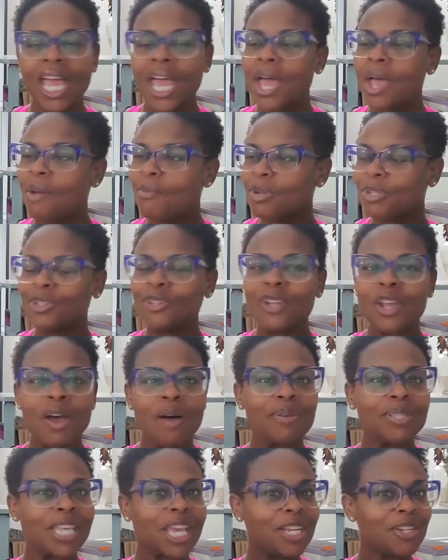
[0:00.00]
But, I
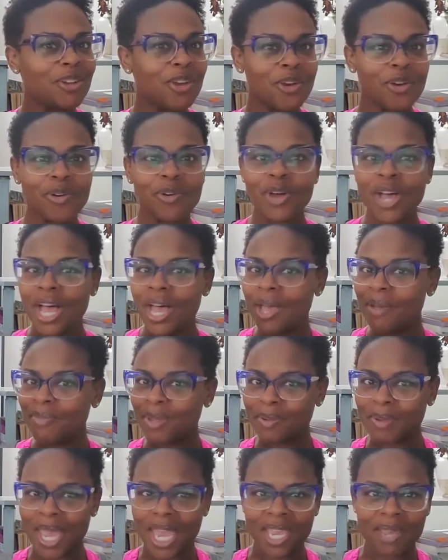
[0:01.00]
was like, no,
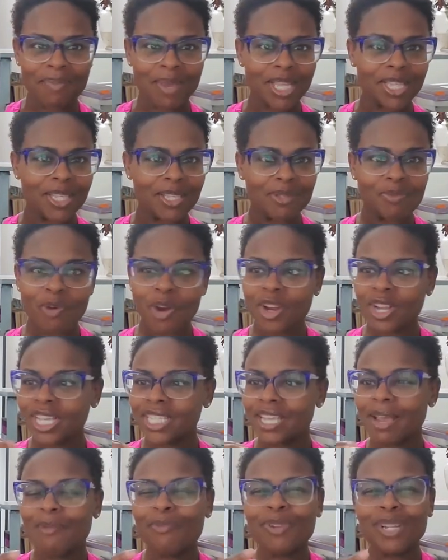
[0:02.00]
maybe I can make this work.
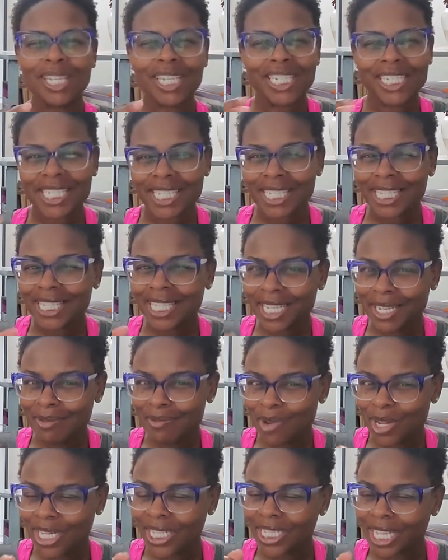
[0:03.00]
Because I really just didn't
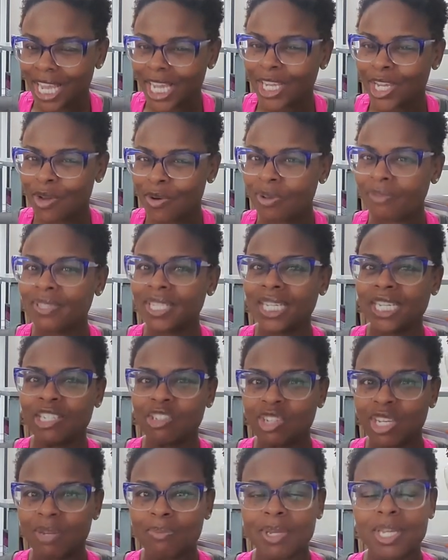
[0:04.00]
want to let go of
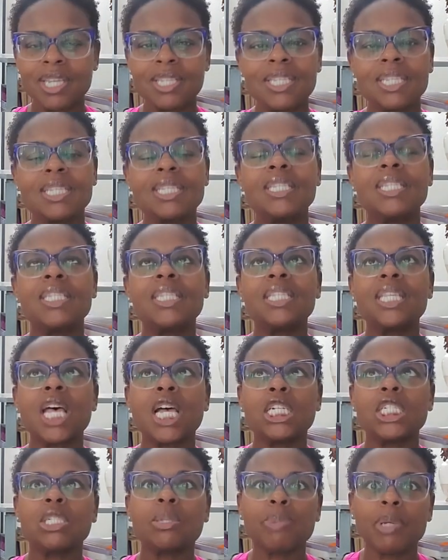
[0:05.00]
teaching because it's
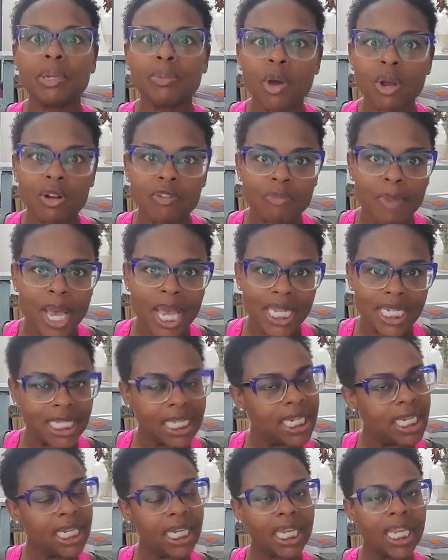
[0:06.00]
such a big part of my
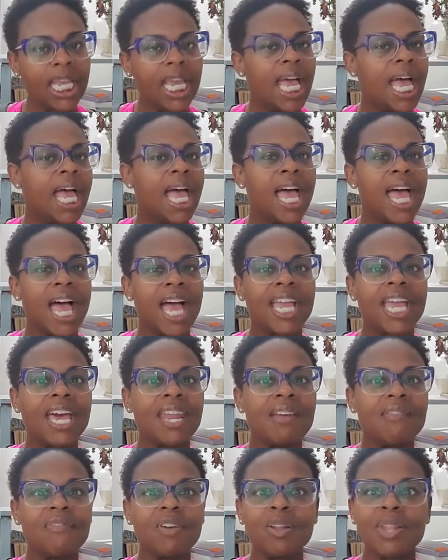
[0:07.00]
identity. I
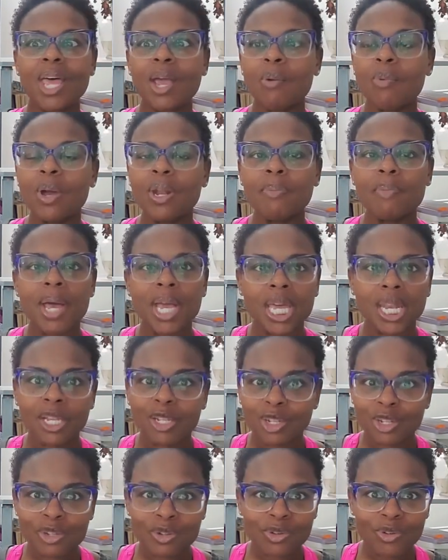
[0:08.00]
kind of felt like, what am I going to
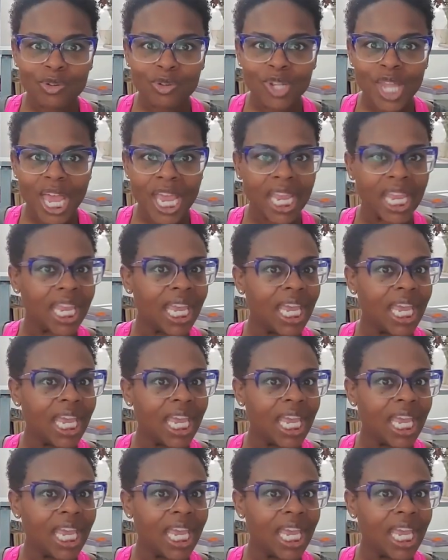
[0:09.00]
do? Like,